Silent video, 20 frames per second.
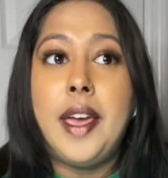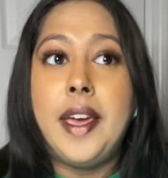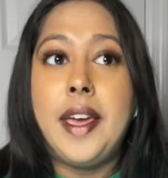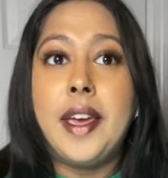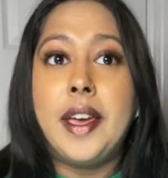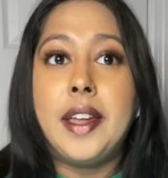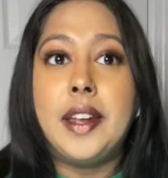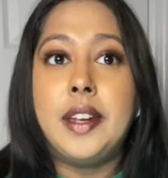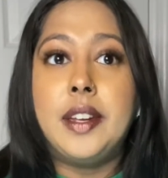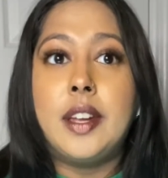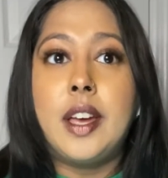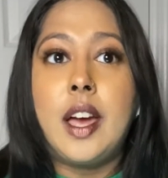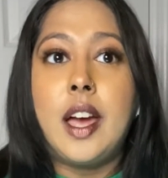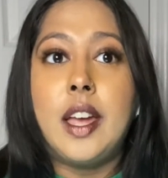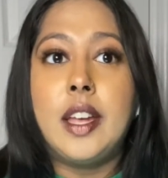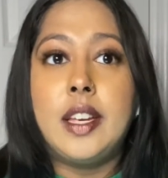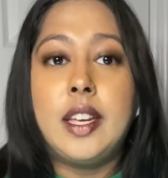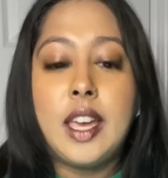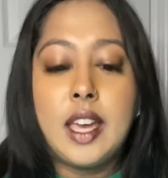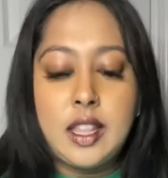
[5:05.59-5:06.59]
And I
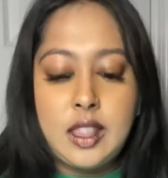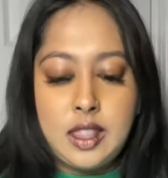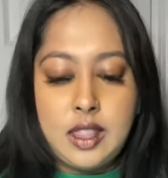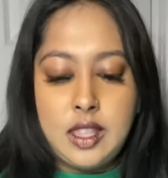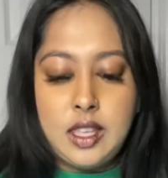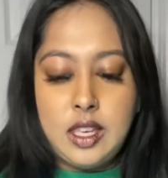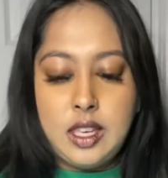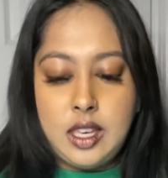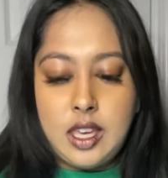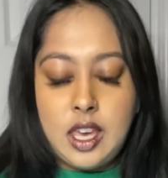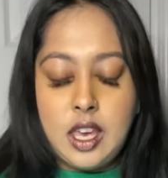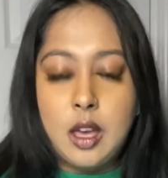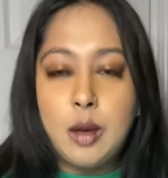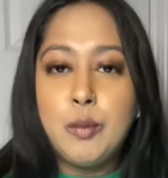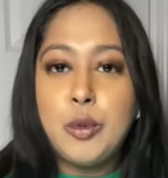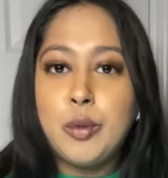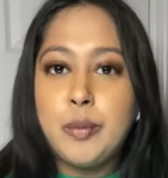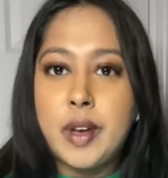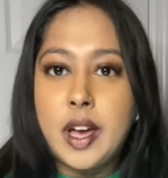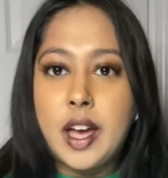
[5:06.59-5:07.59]
get the
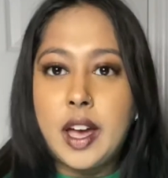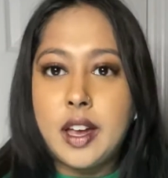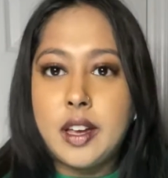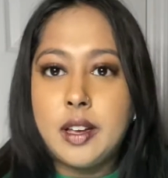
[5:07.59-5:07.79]
ambu bag